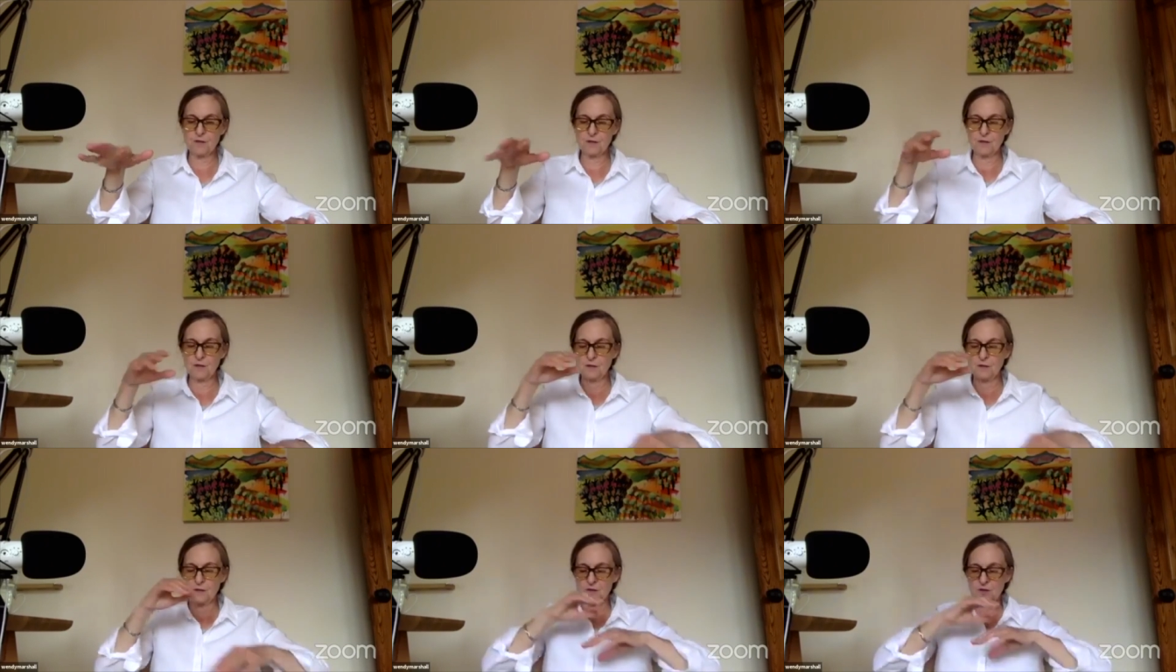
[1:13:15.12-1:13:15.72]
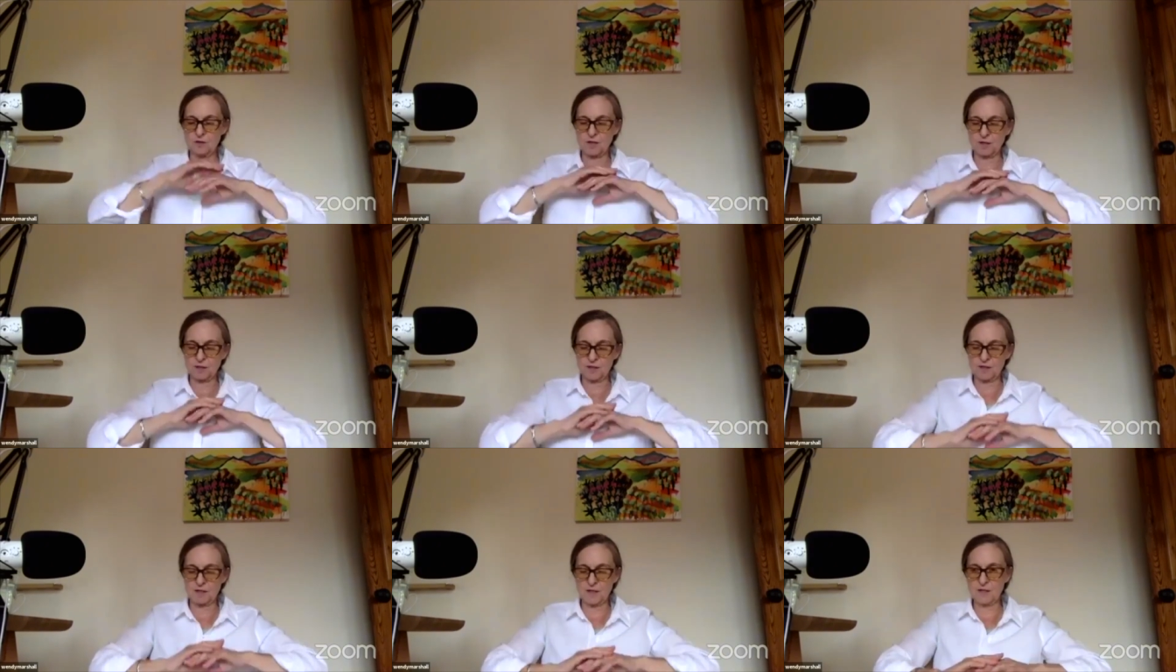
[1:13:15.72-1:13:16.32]
So again, let's
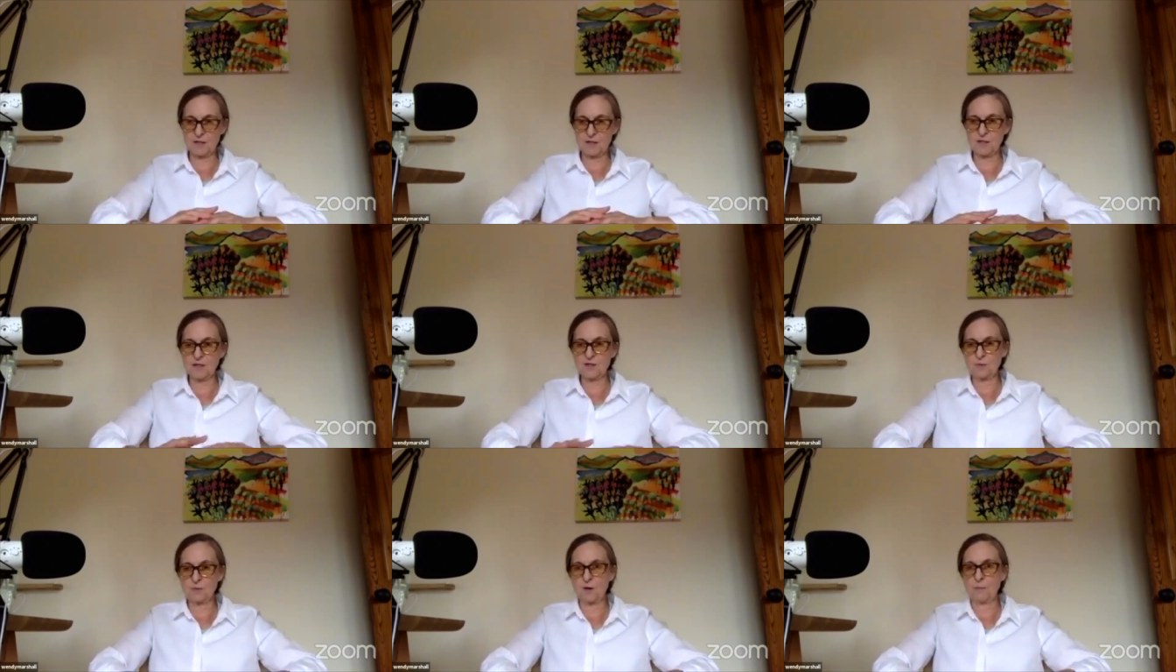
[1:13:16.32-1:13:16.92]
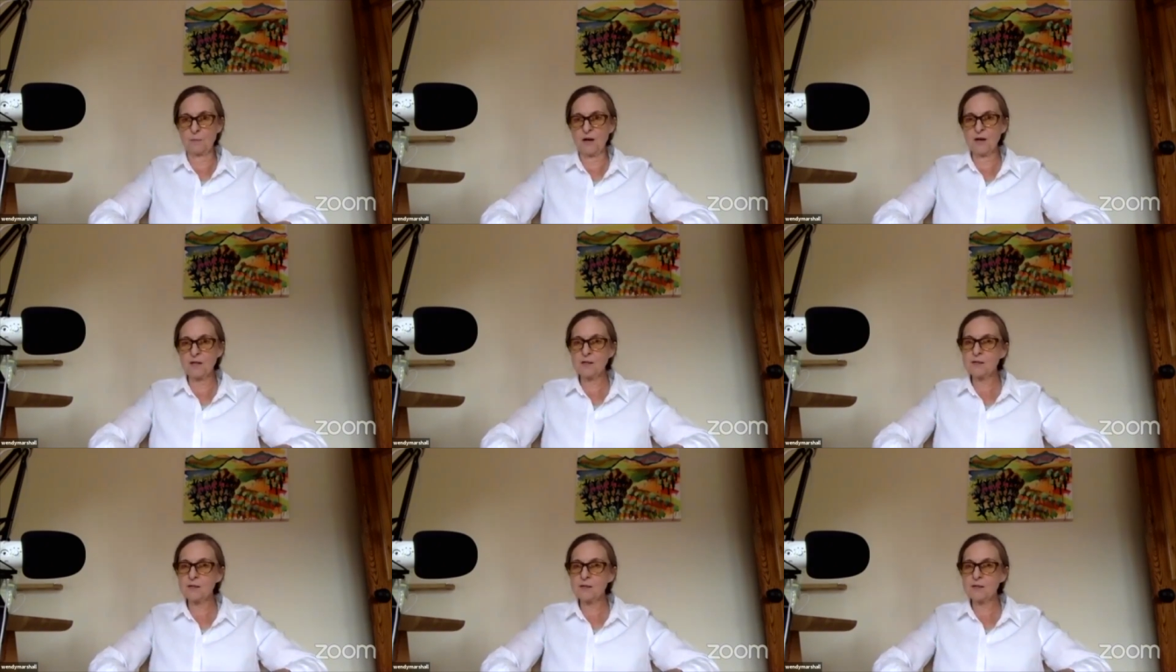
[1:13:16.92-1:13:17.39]
gaze into our mind.